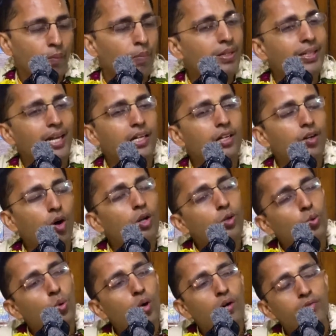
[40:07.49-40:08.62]
but that will all
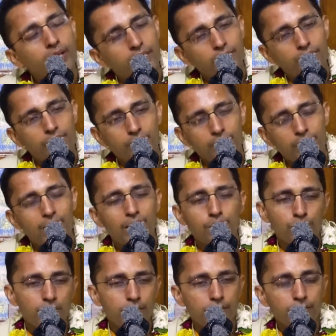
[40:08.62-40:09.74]
go away gradually.